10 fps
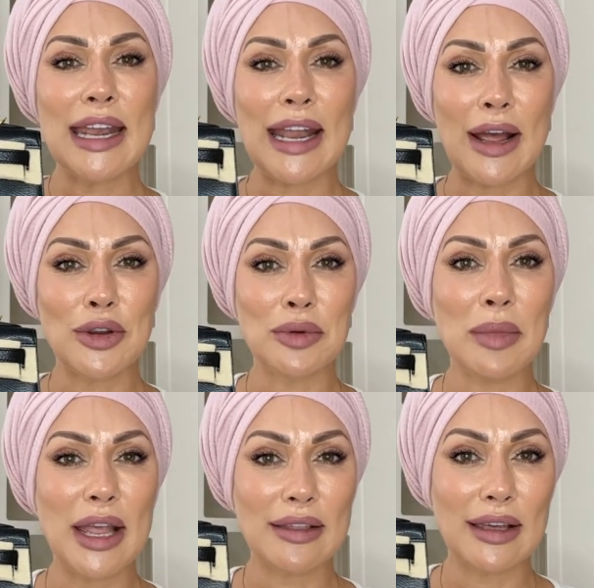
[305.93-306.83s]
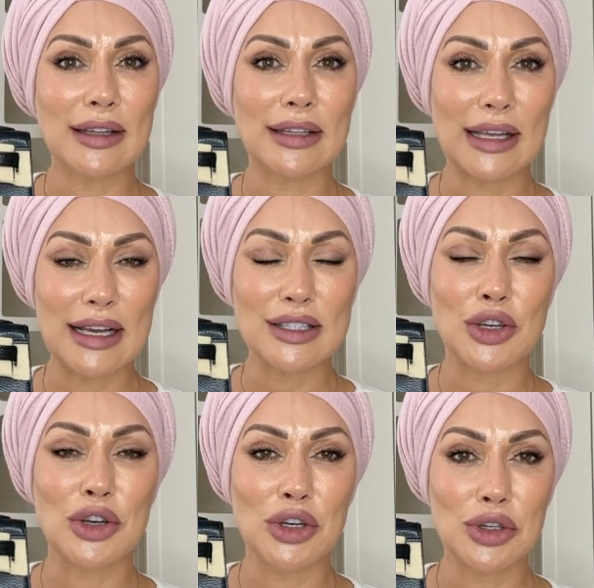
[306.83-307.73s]
Now, you may think that that's a
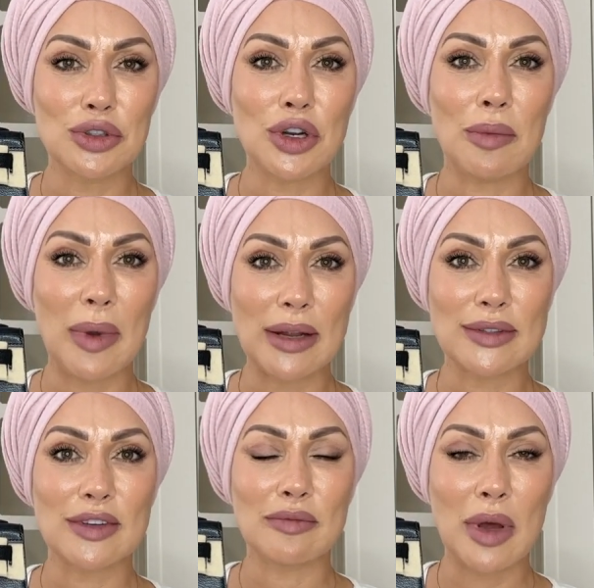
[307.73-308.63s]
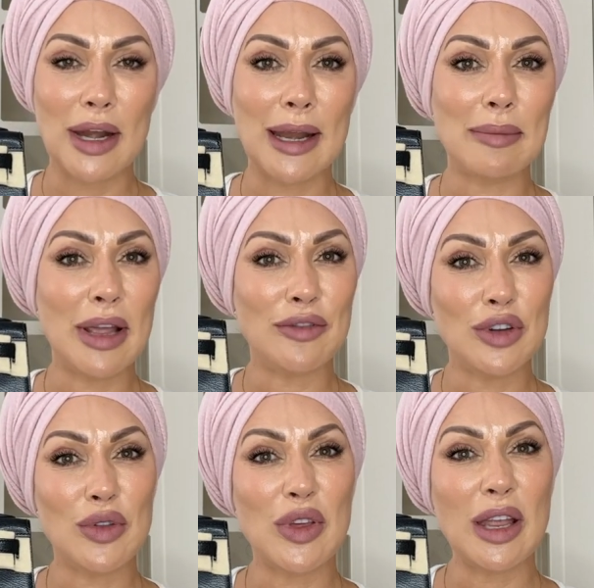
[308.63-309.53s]
huge amount of money, but if
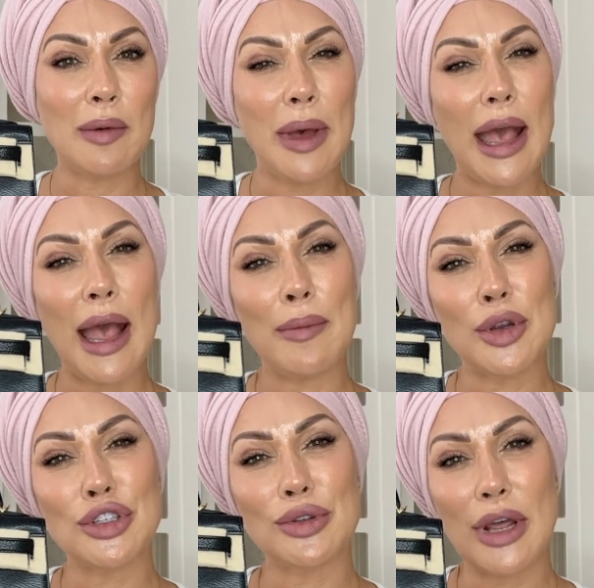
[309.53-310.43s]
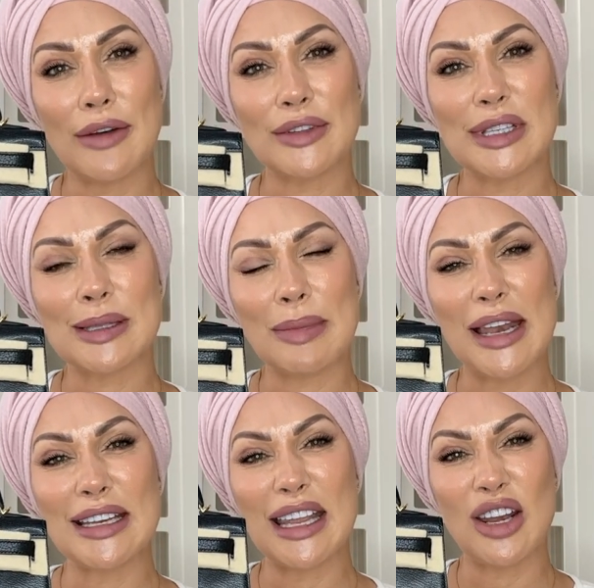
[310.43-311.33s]
you think about how much you'd have to
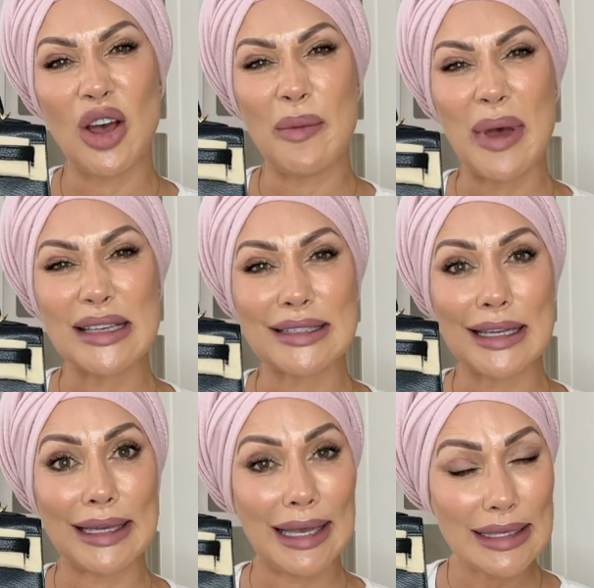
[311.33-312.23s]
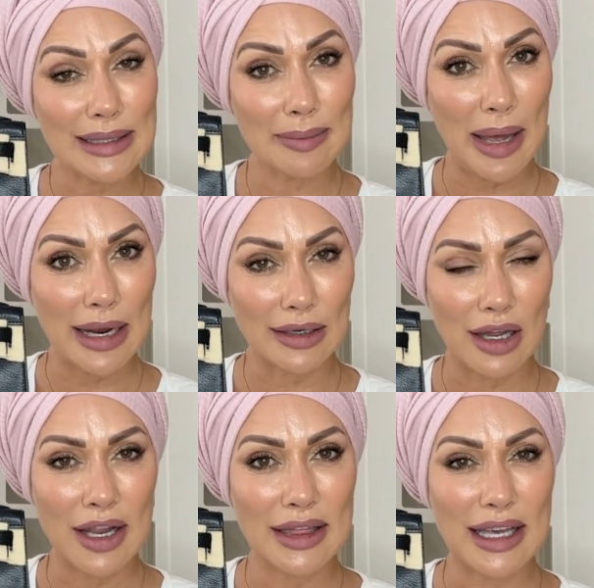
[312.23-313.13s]
spend in Hermes to get a bag
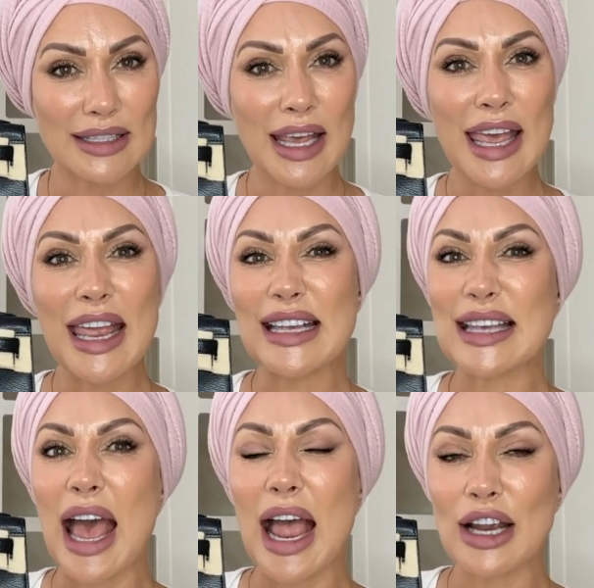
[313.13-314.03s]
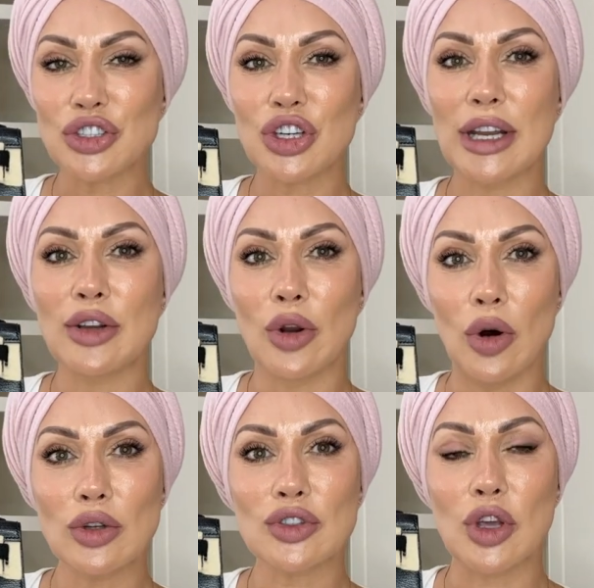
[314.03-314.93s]
like this, it's actually not
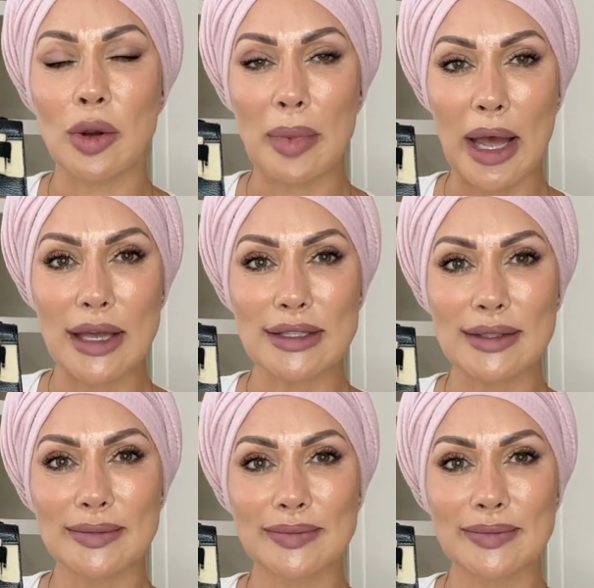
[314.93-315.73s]
so bad.